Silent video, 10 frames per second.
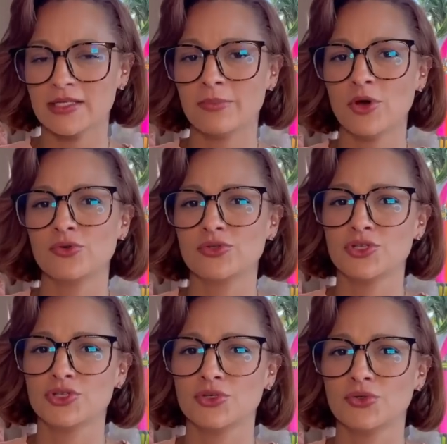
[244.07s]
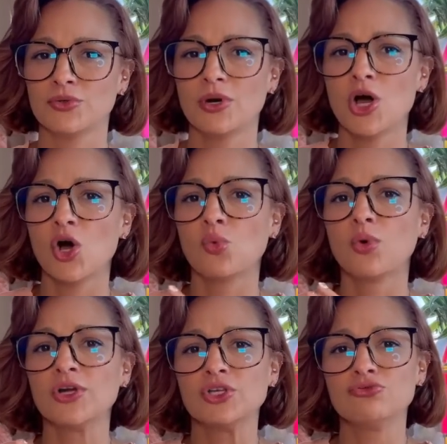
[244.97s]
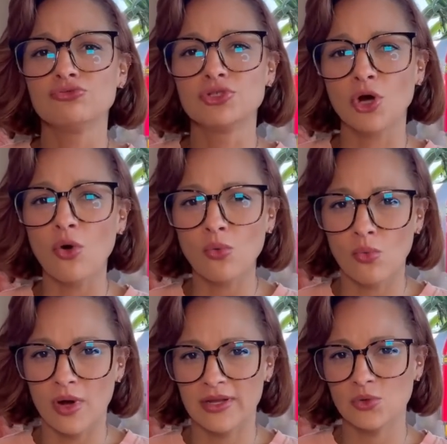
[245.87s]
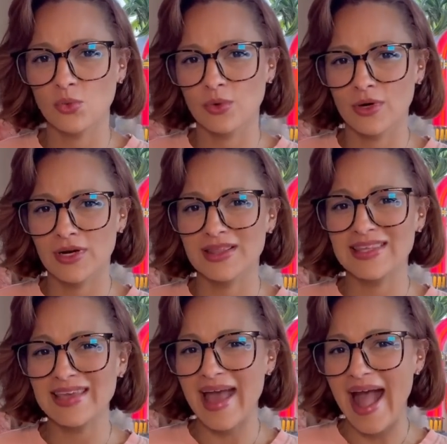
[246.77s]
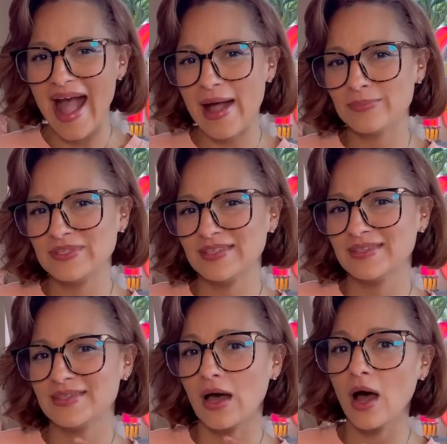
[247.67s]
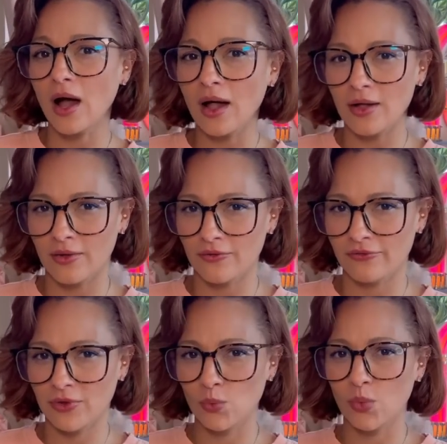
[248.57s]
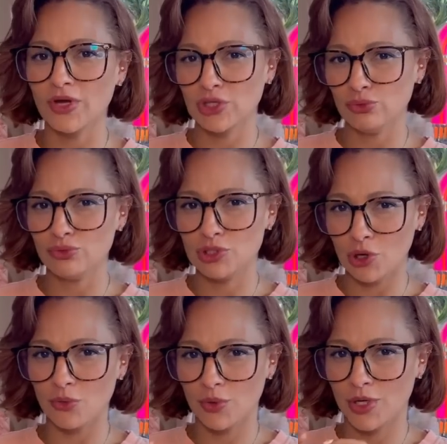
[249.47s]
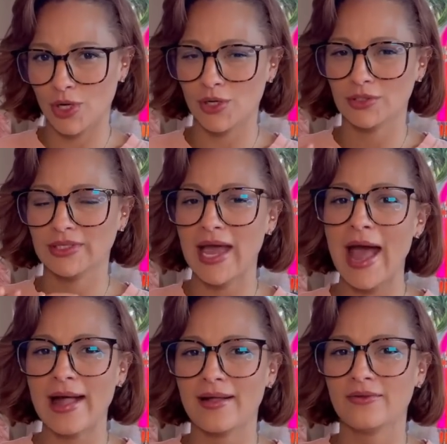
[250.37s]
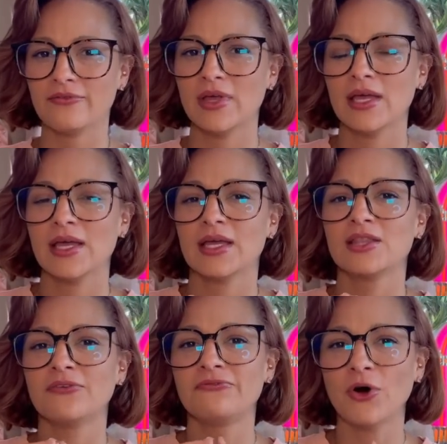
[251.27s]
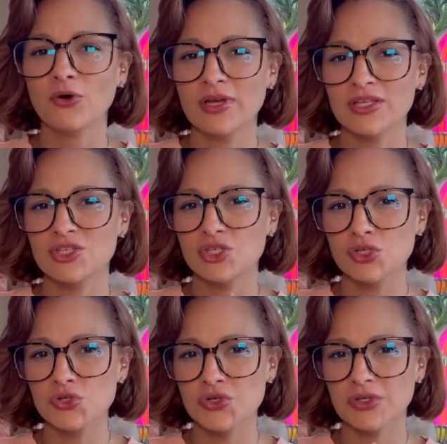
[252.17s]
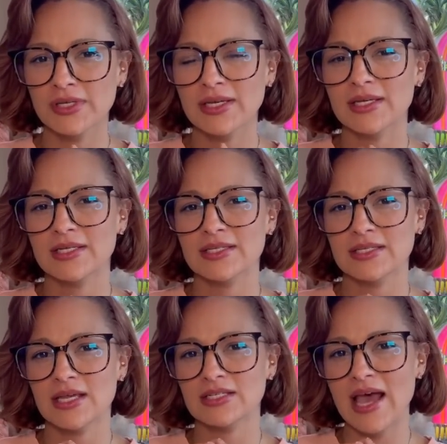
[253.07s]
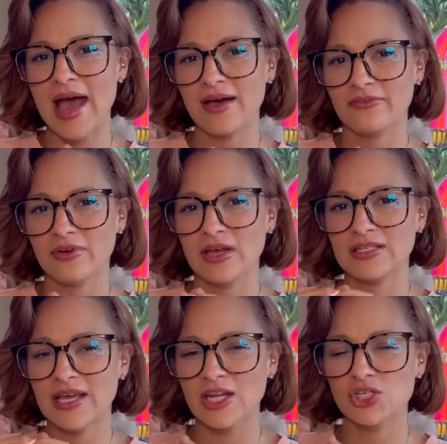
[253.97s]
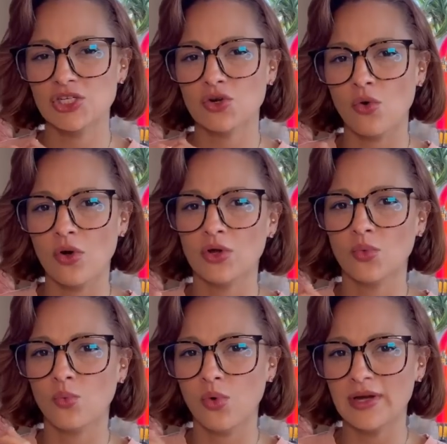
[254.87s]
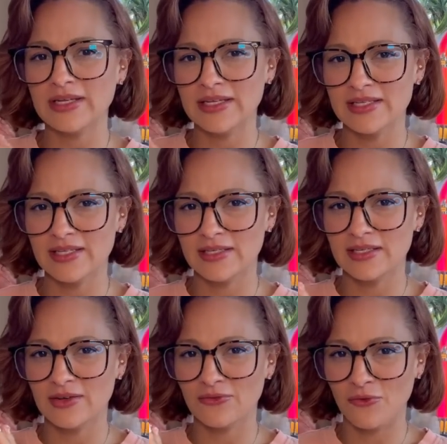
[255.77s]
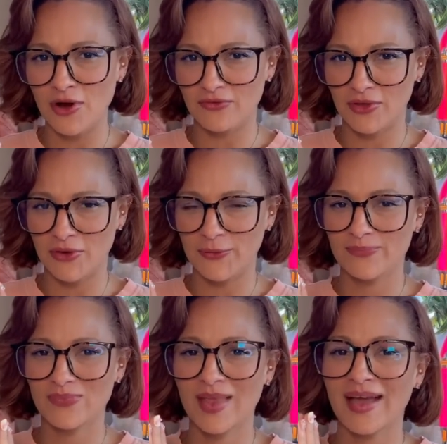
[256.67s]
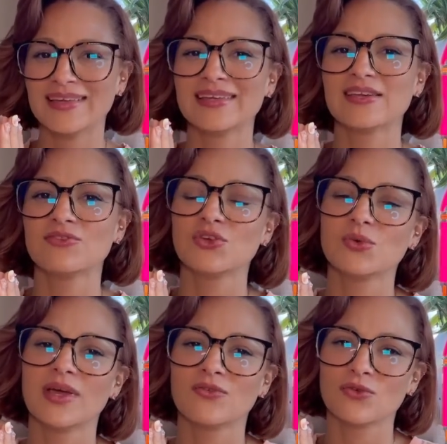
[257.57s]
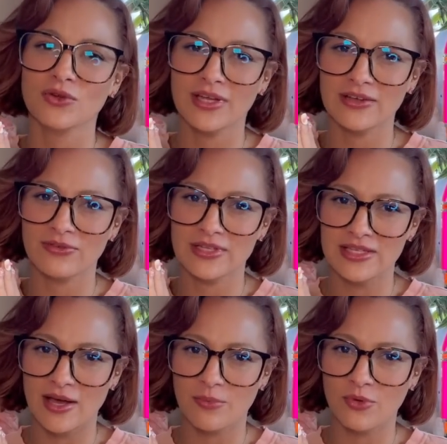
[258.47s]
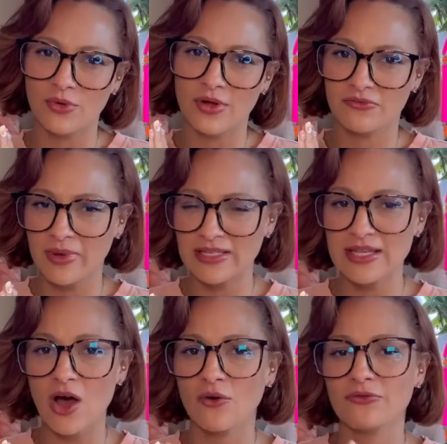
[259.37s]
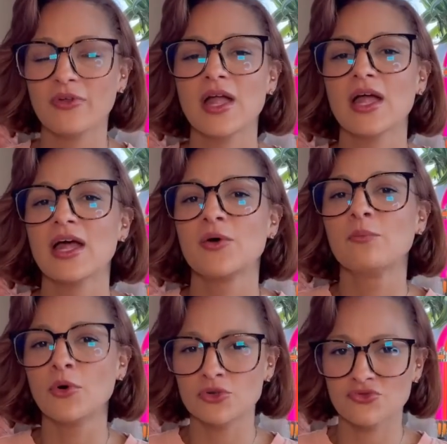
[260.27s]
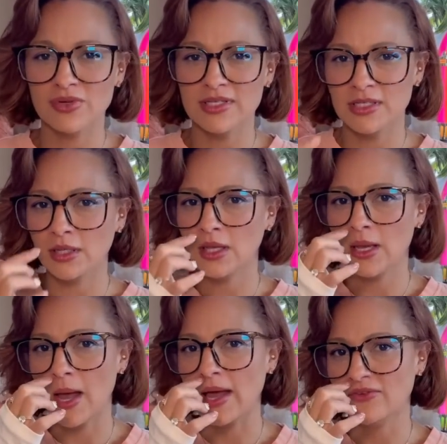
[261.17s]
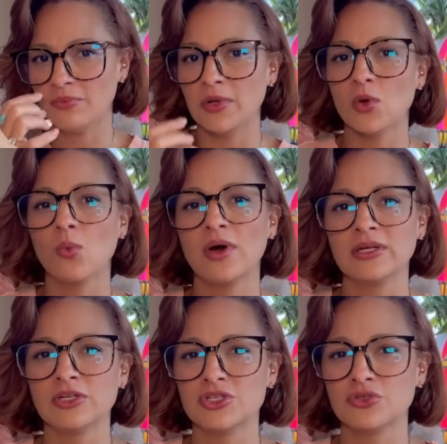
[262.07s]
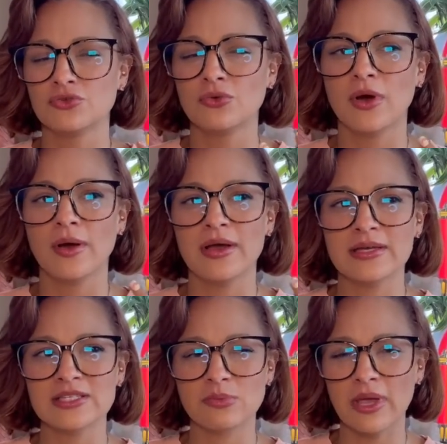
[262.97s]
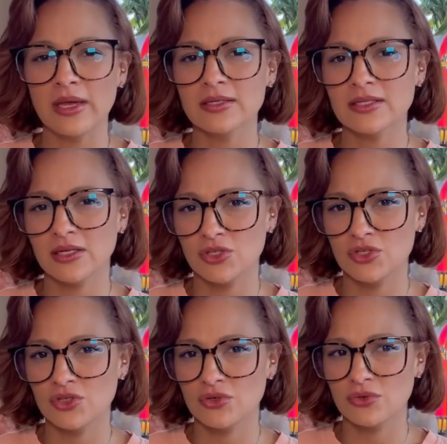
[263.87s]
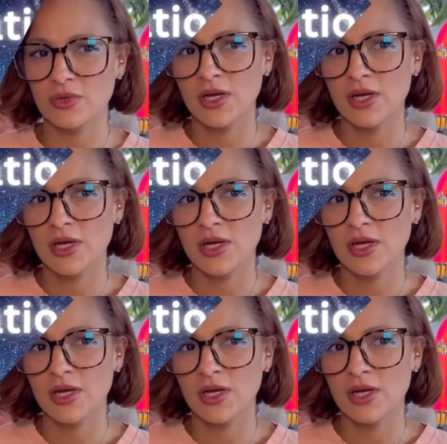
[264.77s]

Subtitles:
opposed to what you don't want, or the absence of what you don't currently have. The focus usually is to have attention on what isn't in front of you. I can give you a real life example of myself. Most recently, I've been wanting to expand into